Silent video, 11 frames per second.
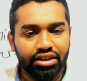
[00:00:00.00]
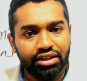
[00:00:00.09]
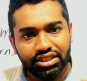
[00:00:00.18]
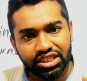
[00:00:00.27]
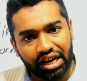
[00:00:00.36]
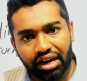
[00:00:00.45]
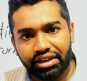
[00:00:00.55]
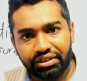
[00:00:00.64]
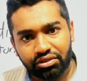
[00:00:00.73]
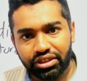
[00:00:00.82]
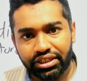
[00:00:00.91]

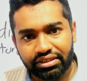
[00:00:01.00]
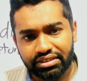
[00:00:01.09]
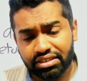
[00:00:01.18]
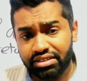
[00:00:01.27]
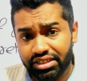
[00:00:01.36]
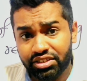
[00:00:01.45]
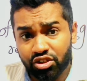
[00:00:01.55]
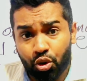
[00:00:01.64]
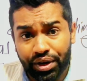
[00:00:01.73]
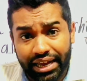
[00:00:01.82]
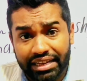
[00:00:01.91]
This is
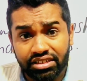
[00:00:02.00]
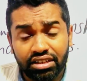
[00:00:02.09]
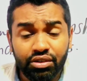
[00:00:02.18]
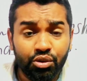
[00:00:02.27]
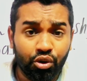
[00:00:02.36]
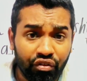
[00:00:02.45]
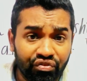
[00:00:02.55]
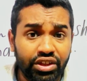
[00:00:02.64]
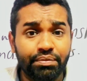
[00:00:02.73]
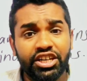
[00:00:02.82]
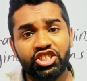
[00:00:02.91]
known as the law of
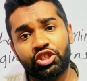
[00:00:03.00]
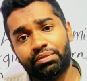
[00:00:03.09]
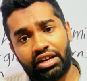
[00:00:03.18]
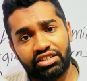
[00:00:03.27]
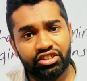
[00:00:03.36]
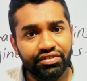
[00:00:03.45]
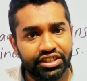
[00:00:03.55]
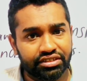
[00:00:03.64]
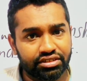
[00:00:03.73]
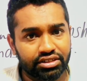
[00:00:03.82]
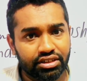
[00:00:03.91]
diminishing marginal
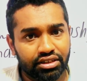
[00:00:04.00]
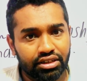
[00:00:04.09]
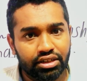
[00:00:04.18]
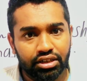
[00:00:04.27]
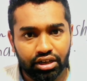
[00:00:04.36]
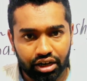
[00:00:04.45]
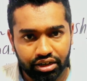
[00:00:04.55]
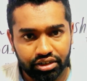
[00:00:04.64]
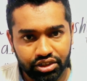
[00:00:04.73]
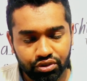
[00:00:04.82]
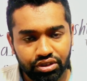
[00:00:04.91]
returns.
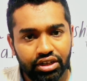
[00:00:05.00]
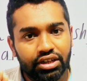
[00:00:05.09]
Understood?